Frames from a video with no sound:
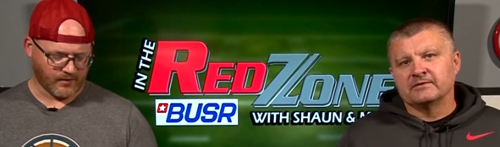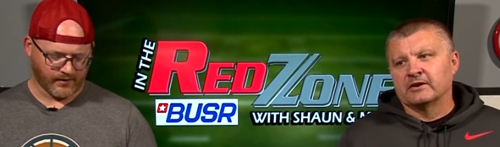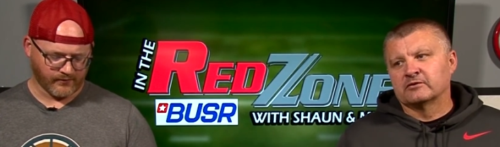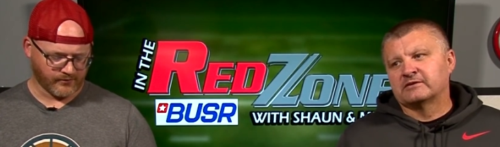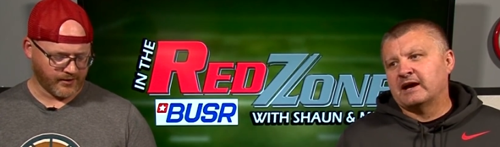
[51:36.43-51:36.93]
Speaker 1: Um,
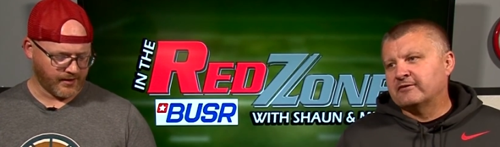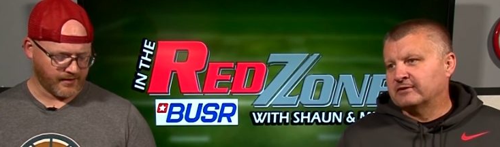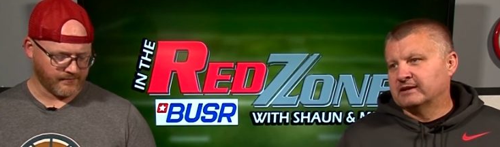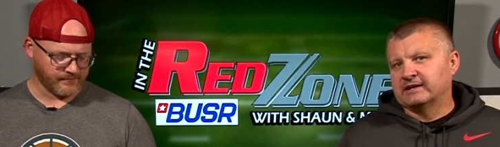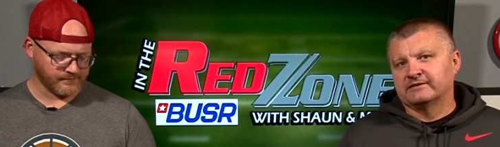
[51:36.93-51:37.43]
they're
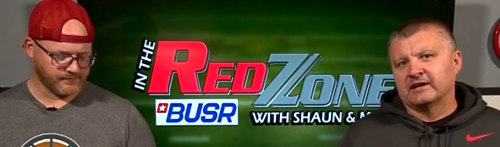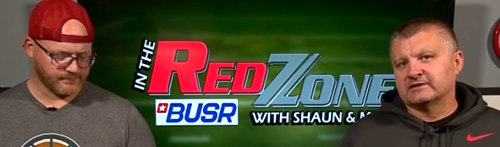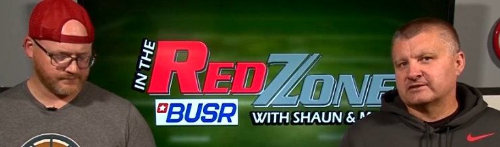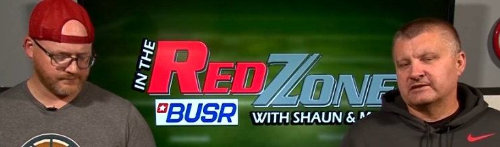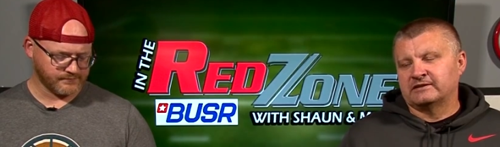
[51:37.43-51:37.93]
definitely game. a
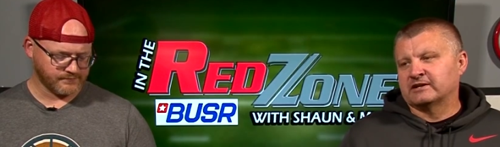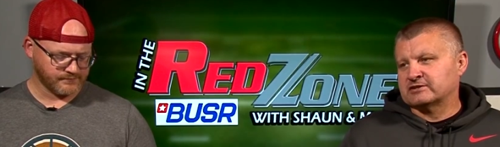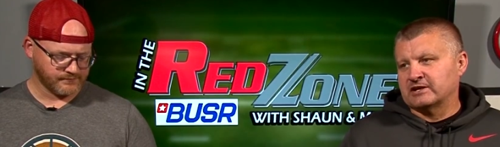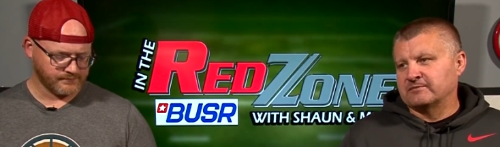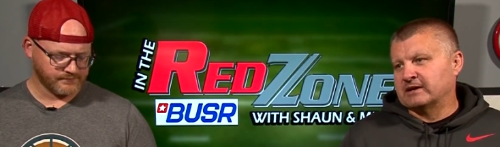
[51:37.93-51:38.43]
touch
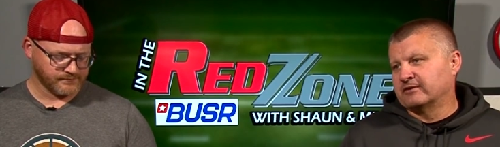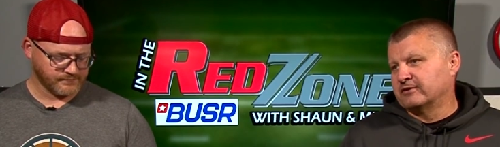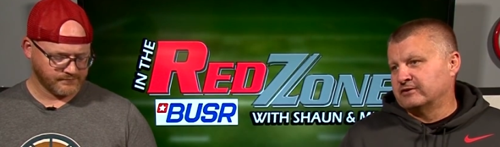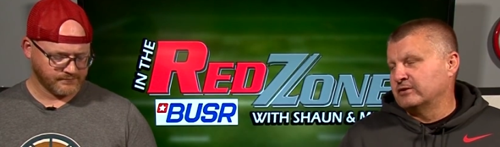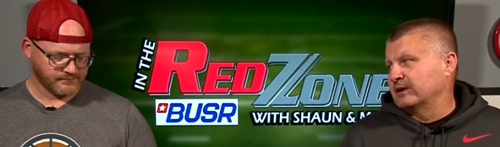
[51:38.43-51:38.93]
touchdown better
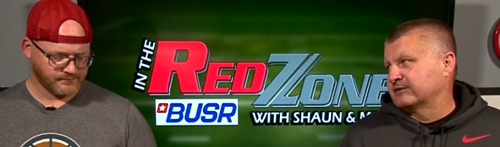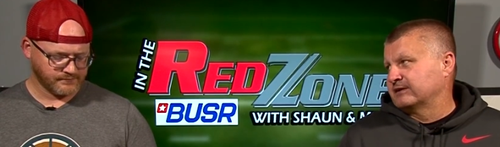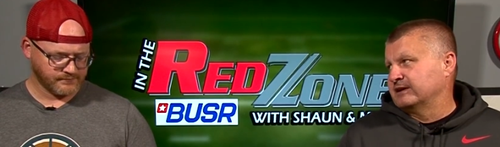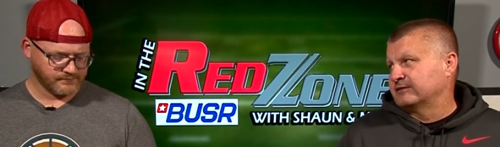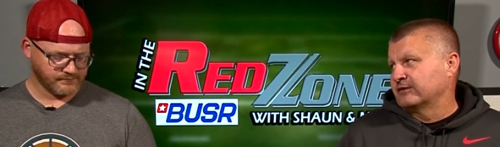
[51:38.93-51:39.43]
than
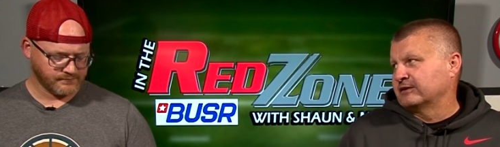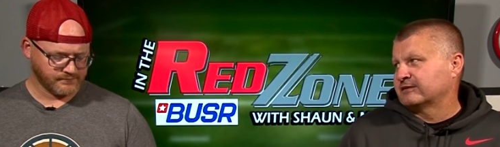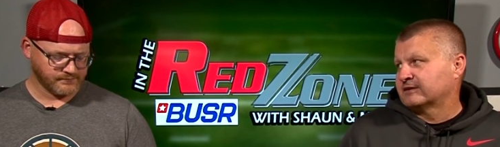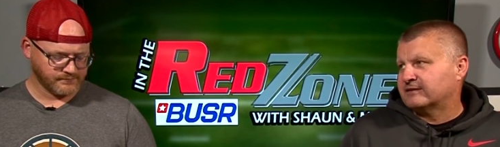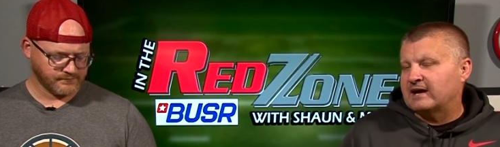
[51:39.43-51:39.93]
USC. So at
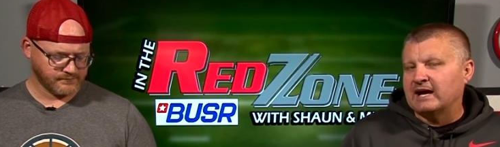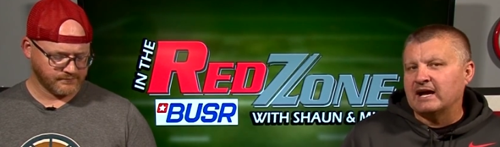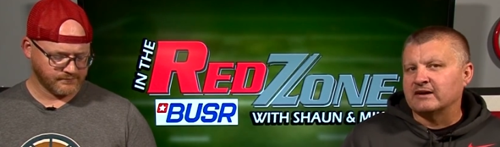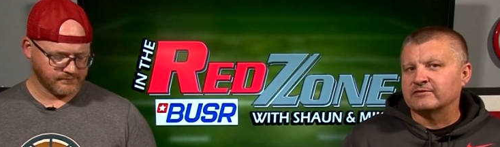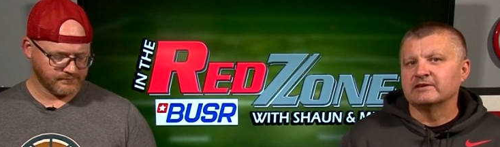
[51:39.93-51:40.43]
six and a
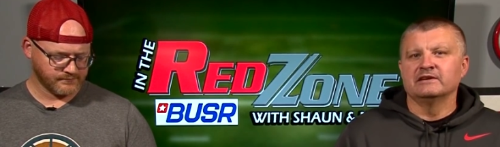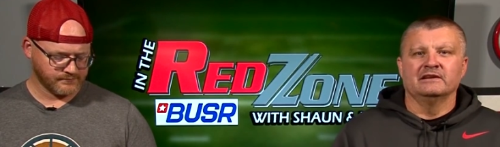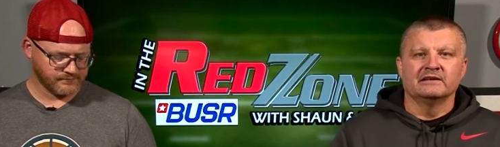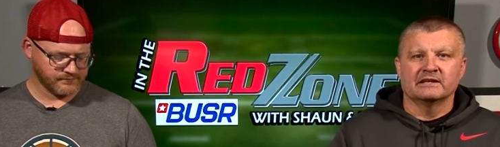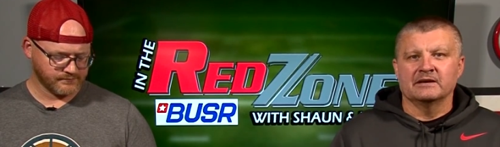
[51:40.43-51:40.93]
half,
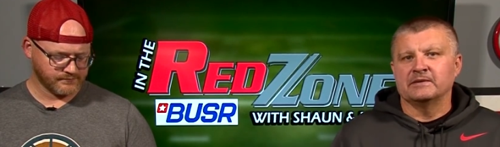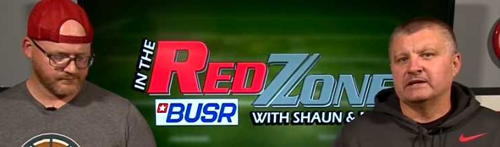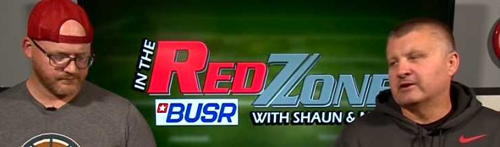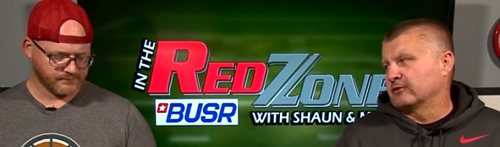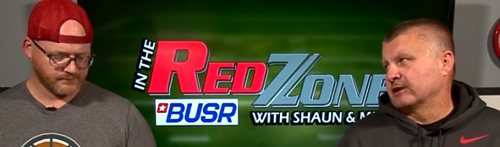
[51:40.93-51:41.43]
give
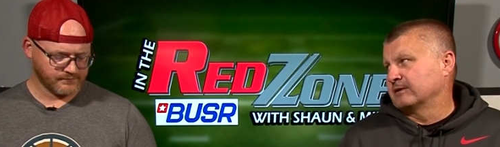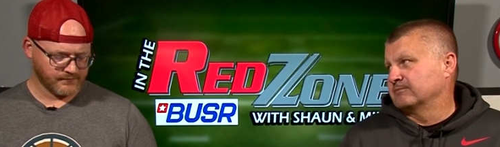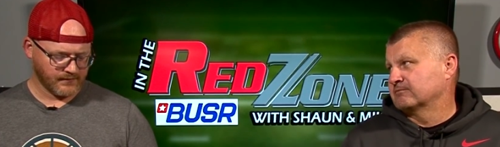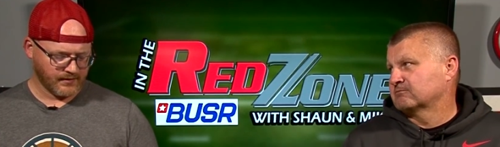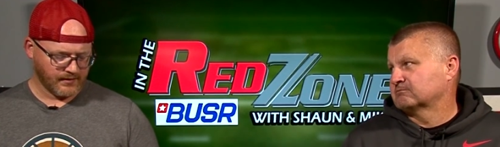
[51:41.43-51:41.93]
me Notre Dame.
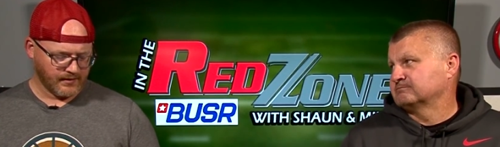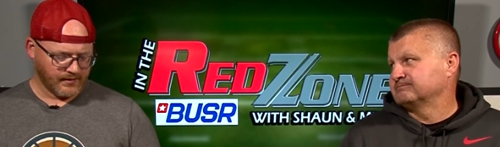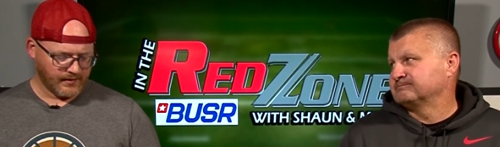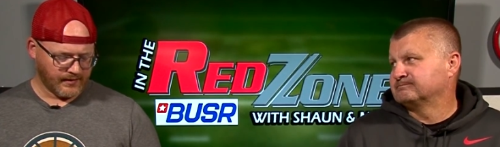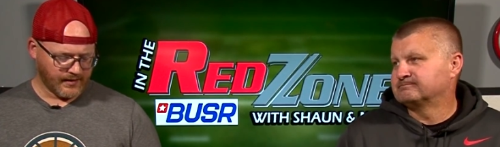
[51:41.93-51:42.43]

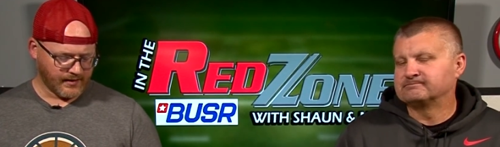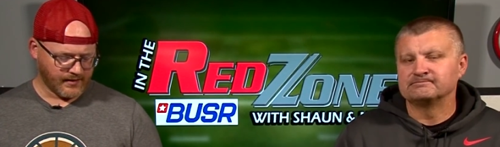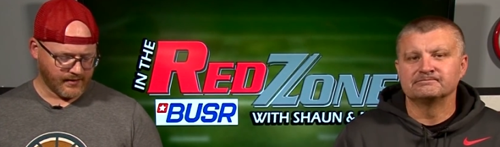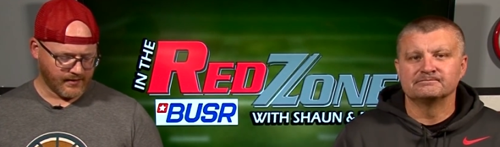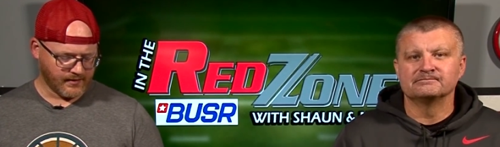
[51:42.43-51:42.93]

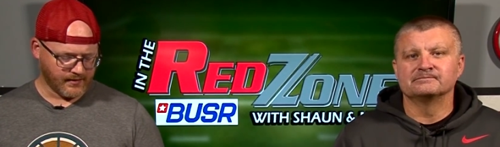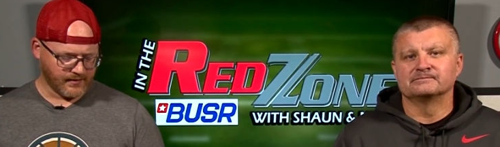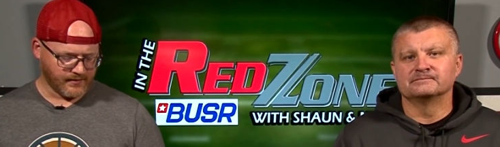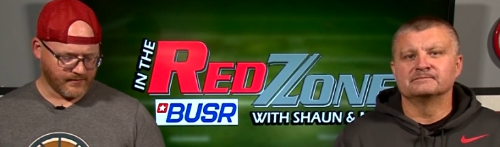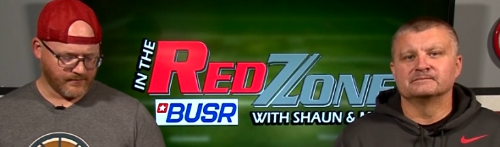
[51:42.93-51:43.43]
Speaker 2: Yeah,
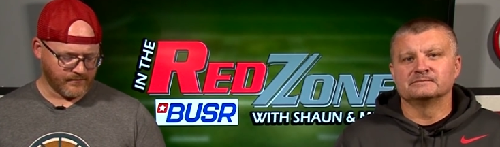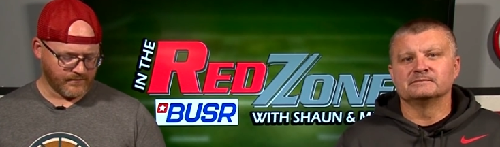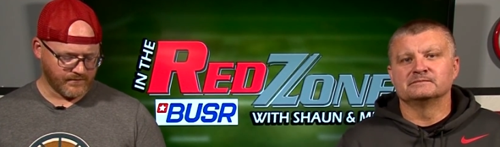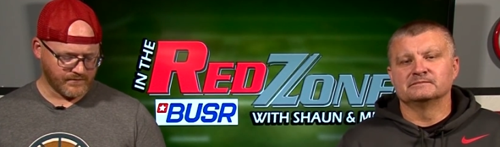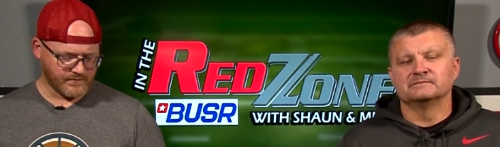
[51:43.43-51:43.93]
um,
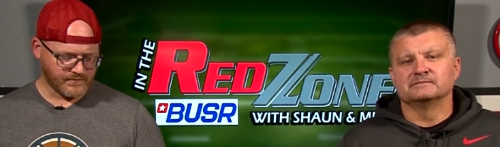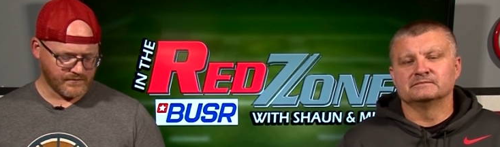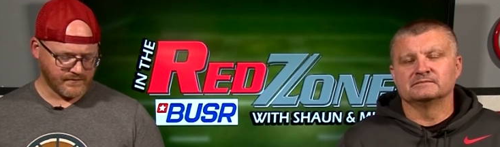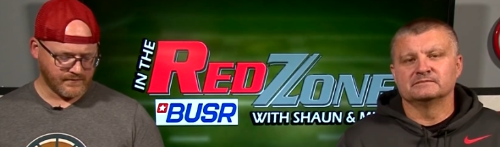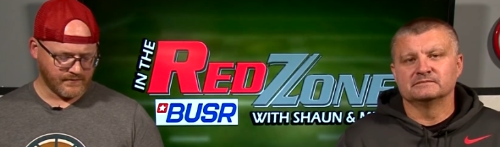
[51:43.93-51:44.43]

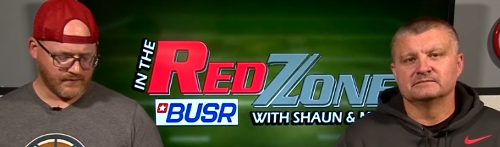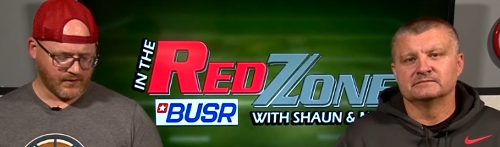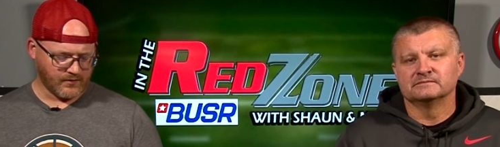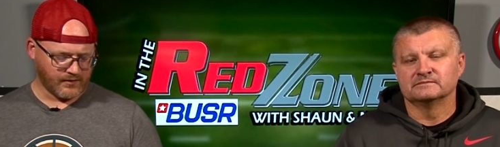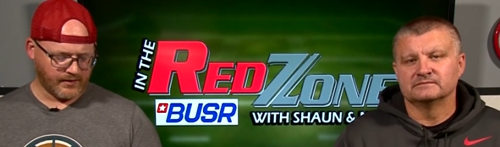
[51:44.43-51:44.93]

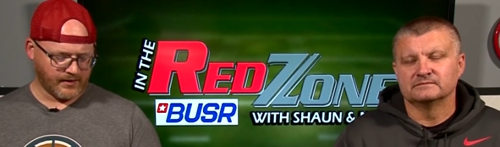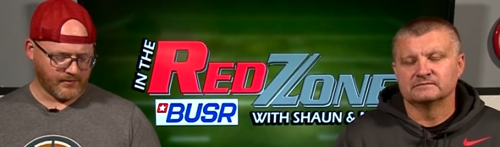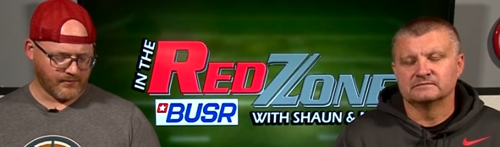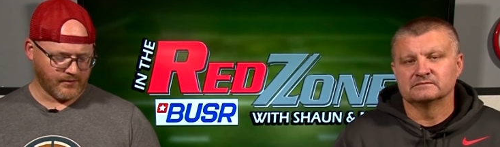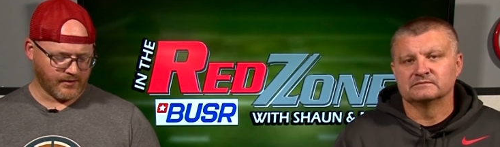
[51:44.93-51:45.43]
Notre
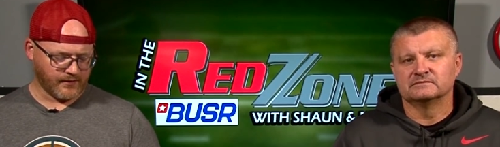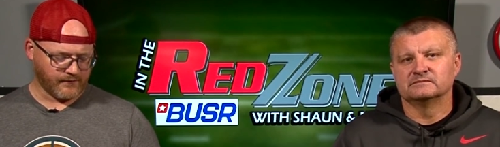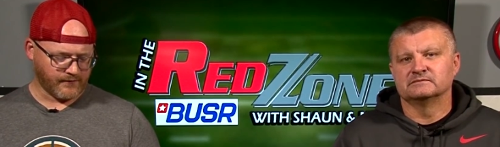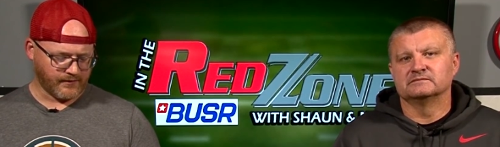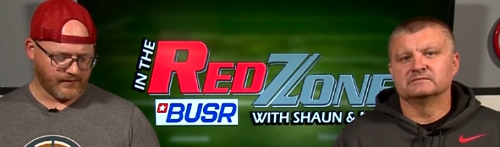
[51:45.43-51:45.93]
Dame. I'm
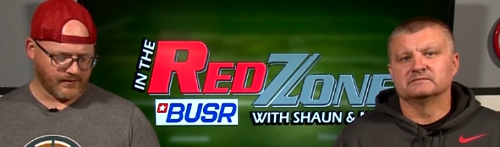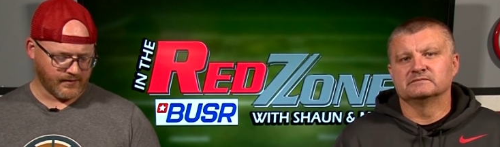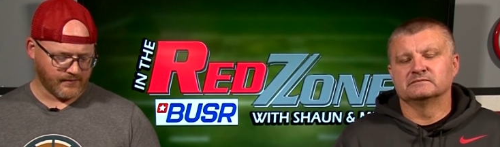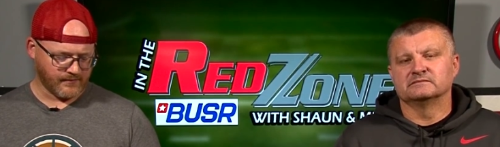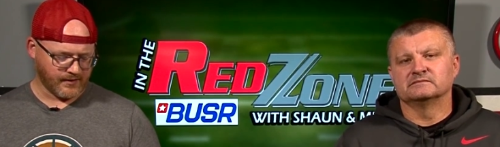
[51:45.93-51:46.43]
looking for
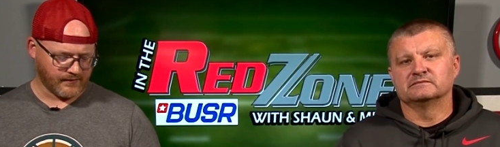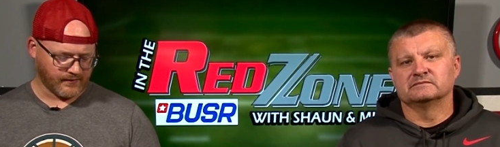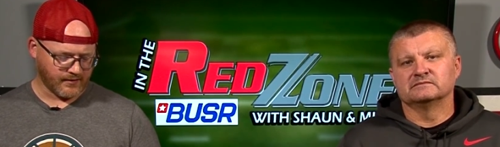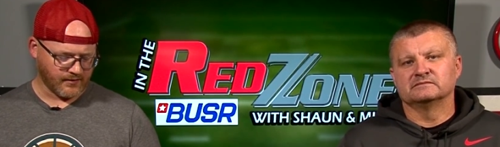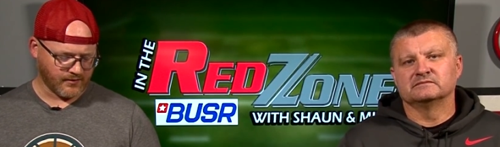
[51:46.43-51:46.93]
them
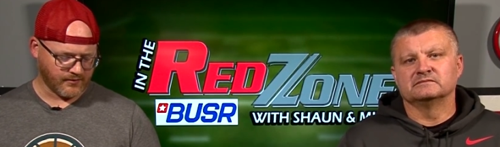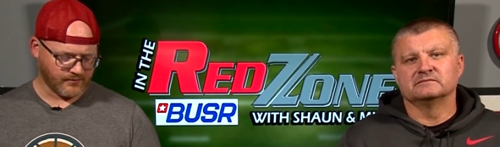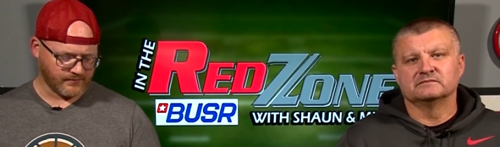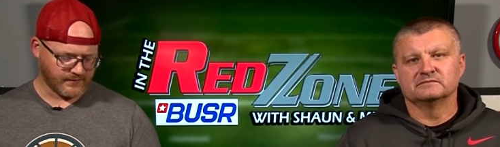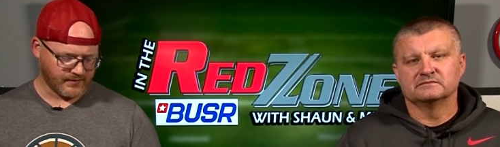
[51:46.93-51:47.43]
as the
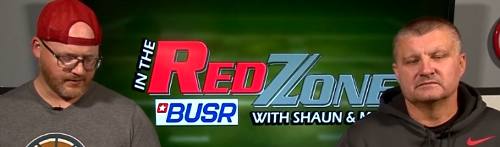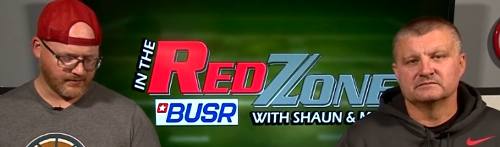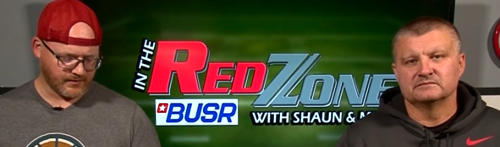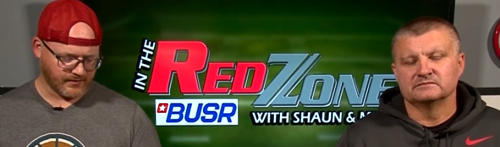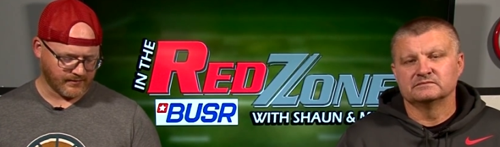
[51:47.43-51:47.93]
home
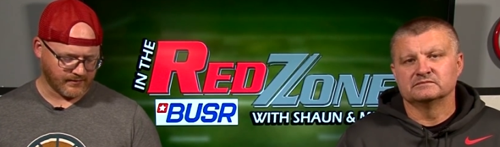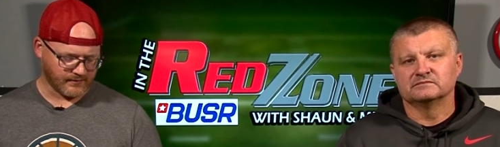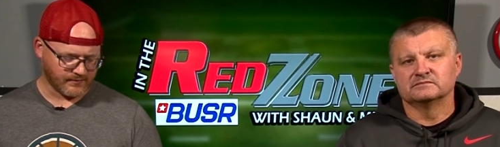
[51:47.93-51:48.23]
team against the